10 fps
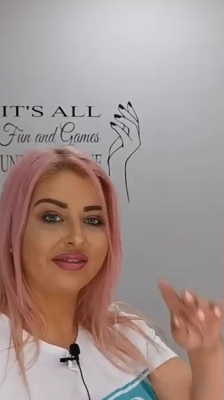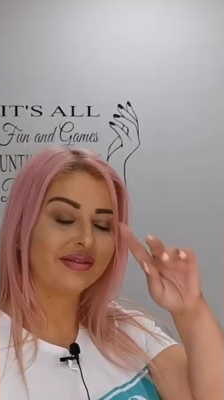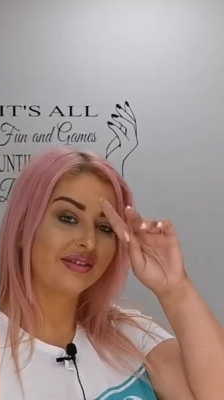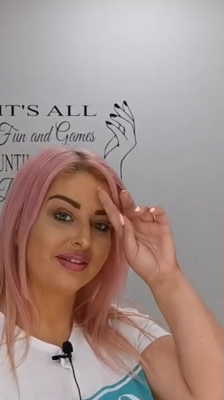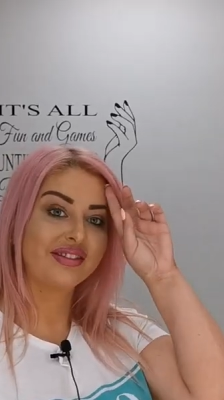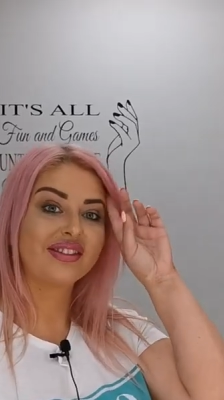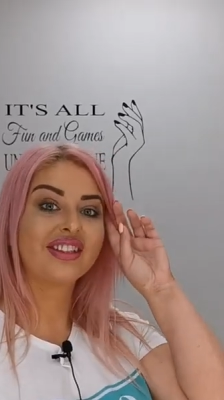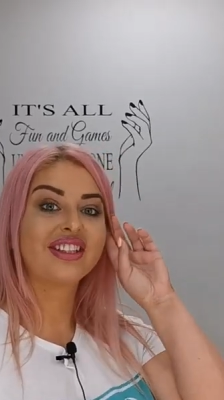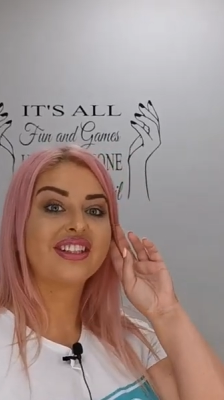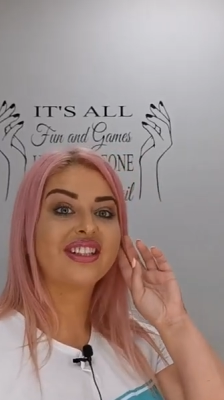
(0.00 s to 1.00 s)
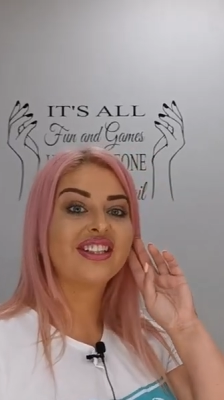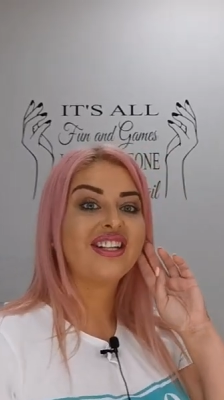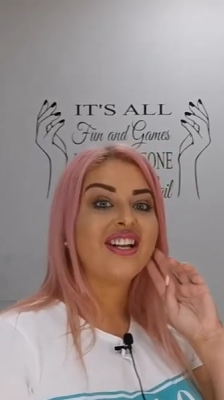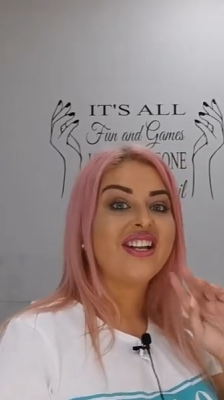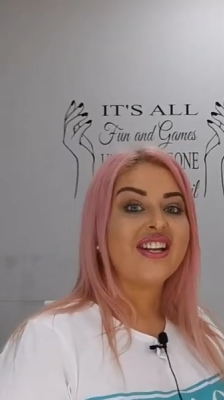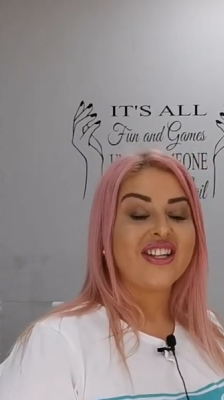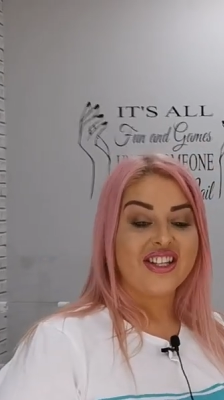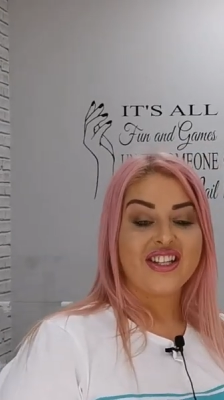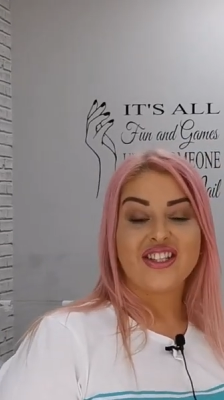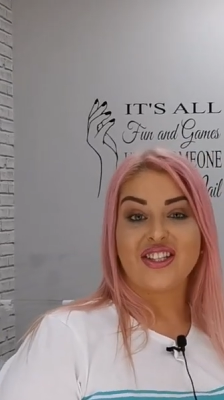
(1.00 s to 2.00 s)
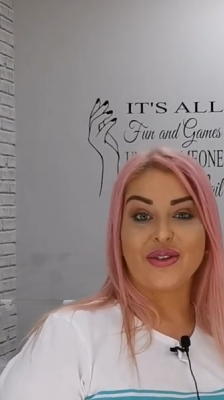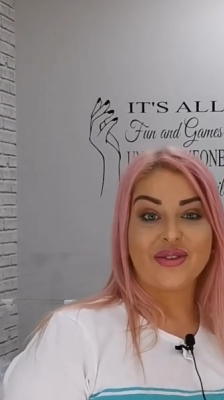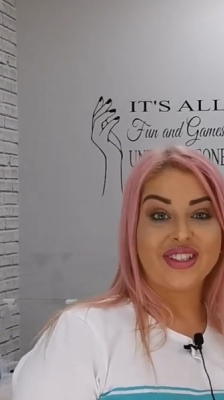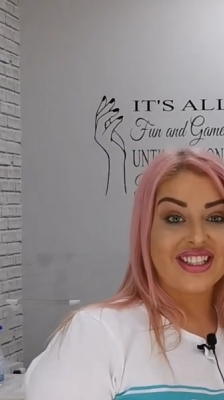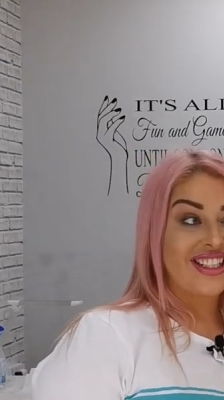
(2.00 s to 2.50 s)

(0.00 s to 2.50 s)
Okay, so give us a look around then, Michelle. We'll have a look.